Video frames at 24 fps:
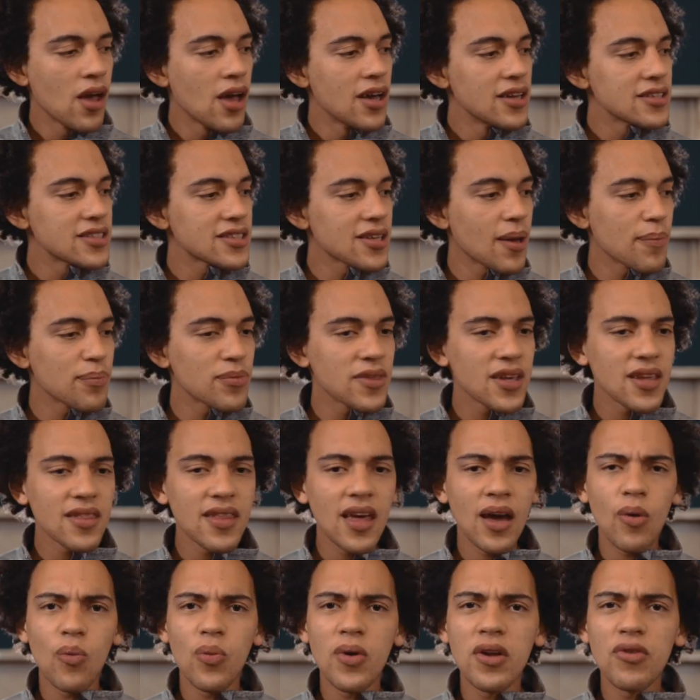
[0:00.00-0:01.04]
Something
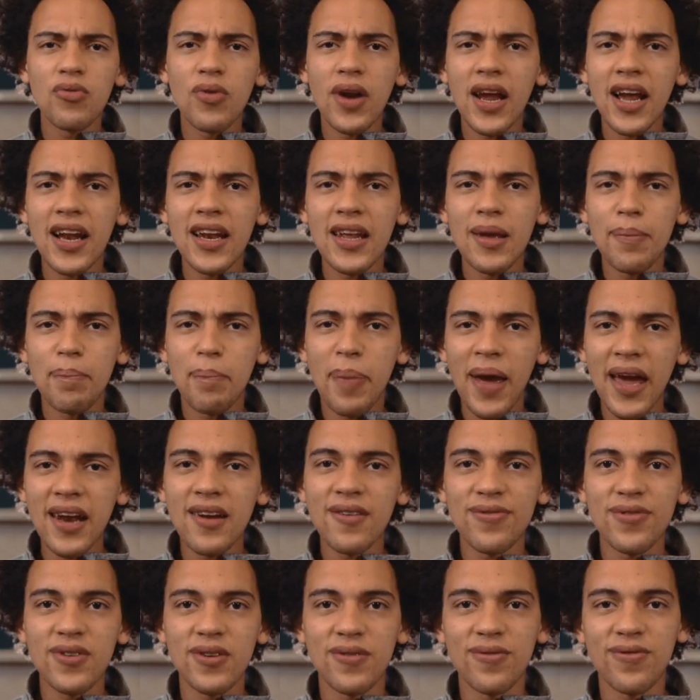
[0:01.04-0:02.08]
that we rarely
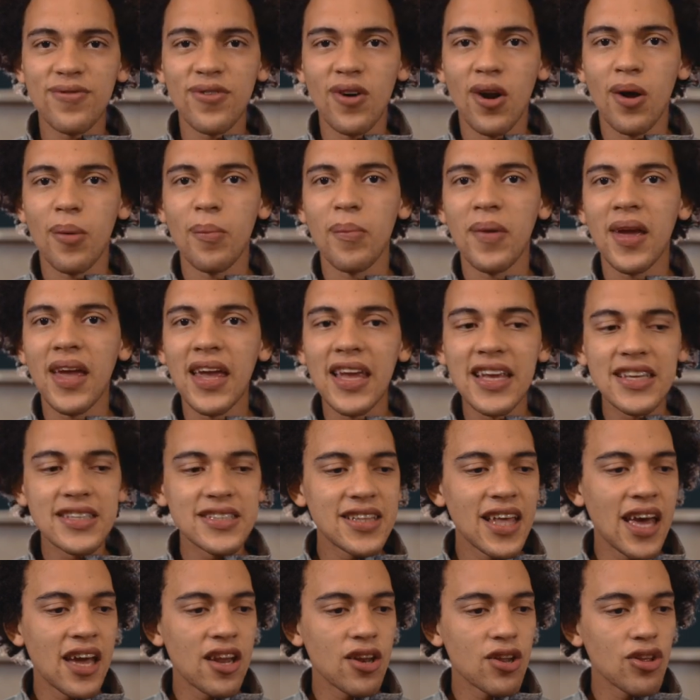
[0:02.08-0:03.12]
benefit from is
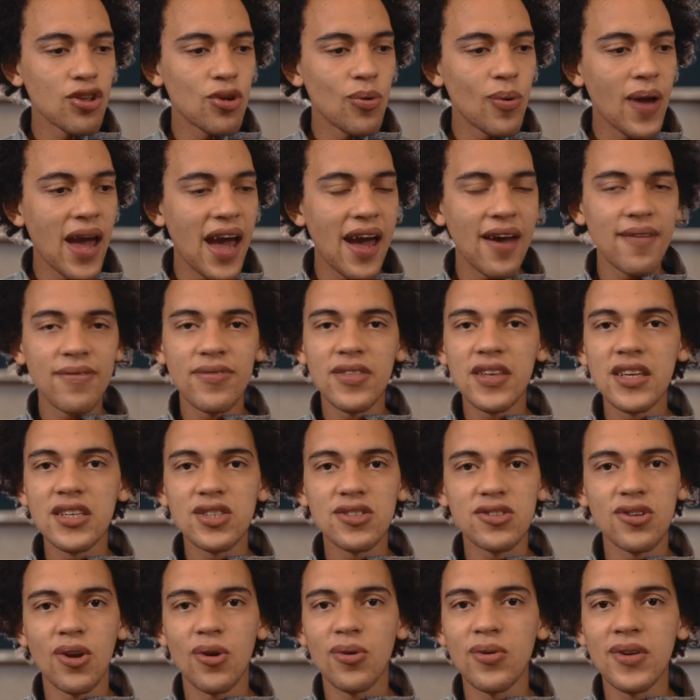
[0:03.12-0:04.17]
that you have these
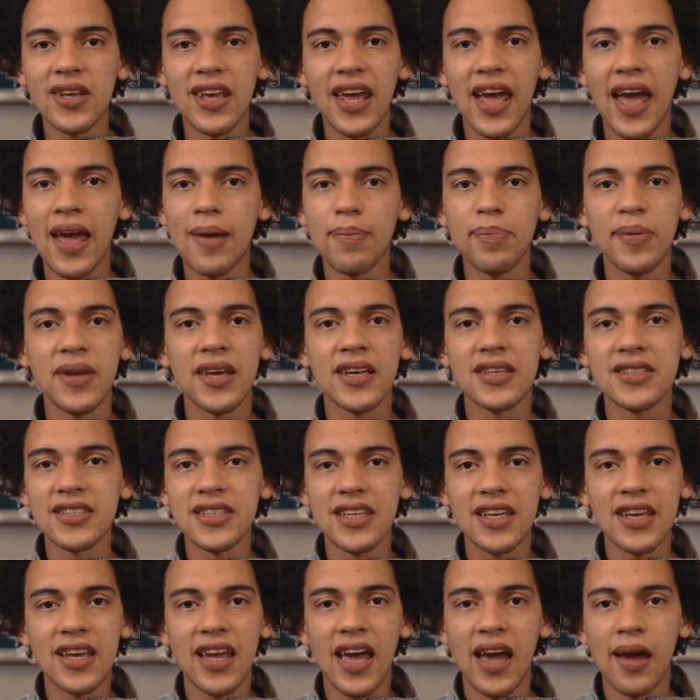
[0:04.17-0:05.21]
Sony
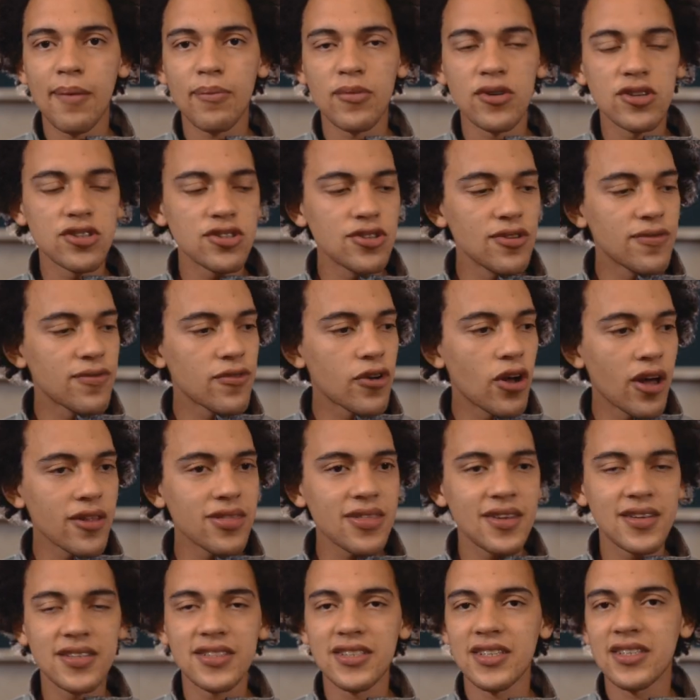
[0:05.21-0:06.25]
APS-C cameras. You've got
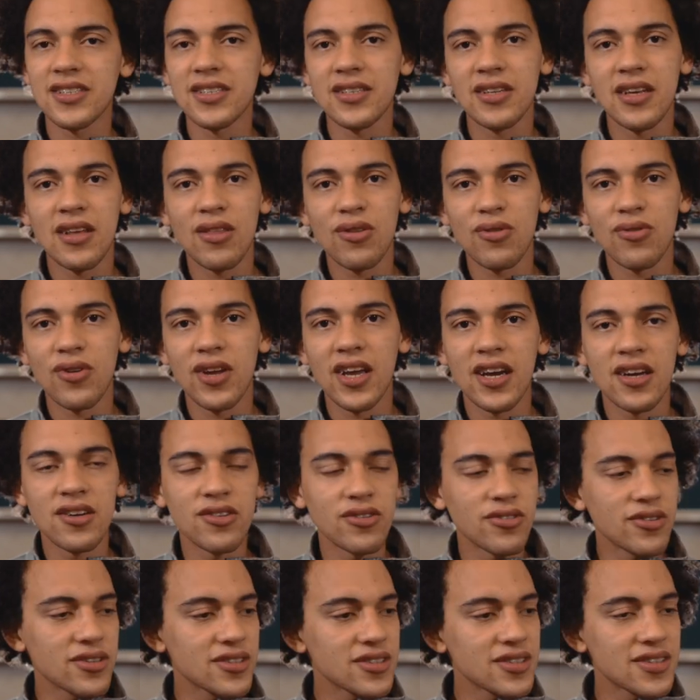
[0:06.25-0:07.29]
the
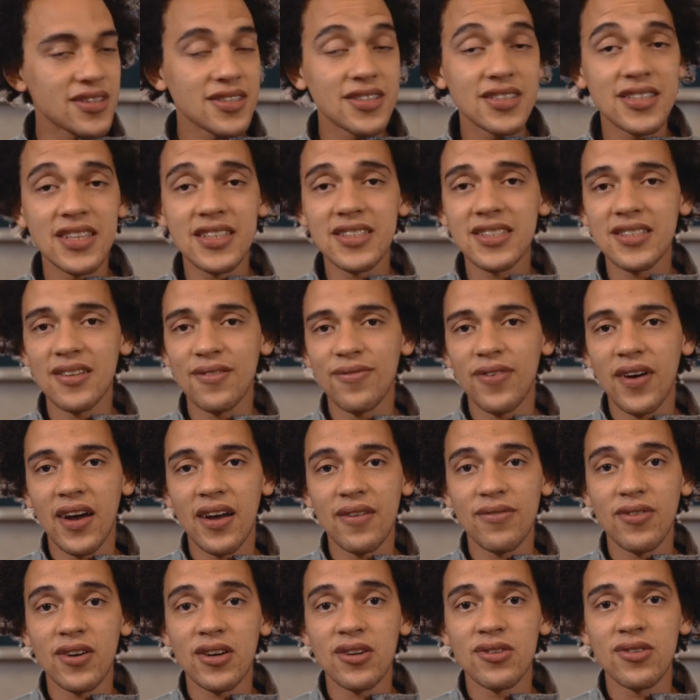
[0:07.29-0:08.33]
6300s, the
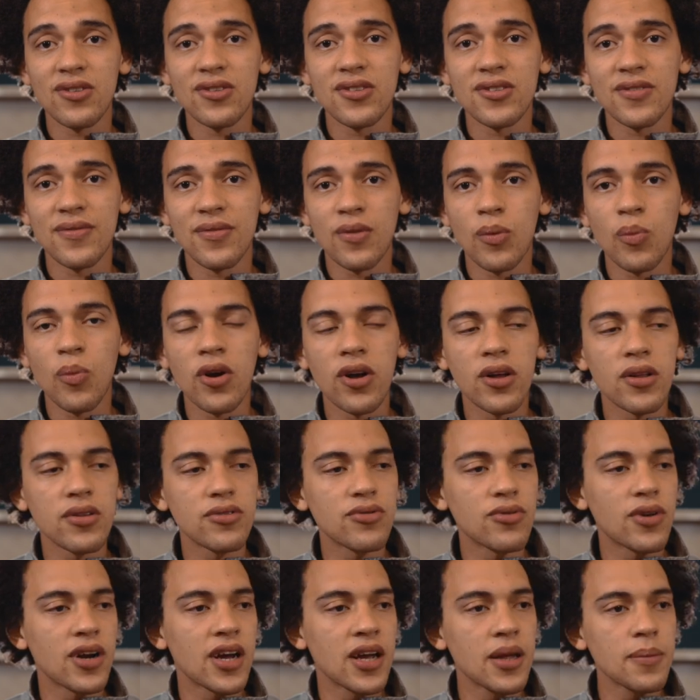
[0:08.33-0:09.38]
6500s of the world,
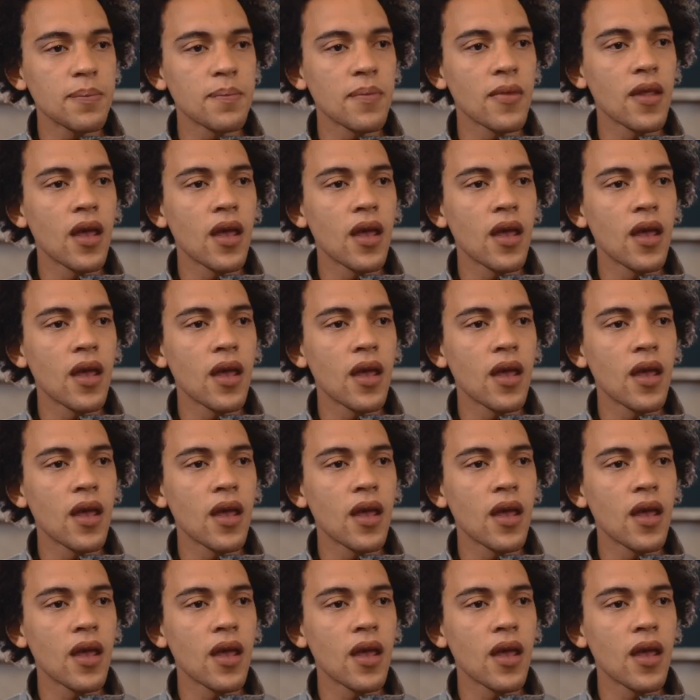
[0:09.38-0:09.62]
right?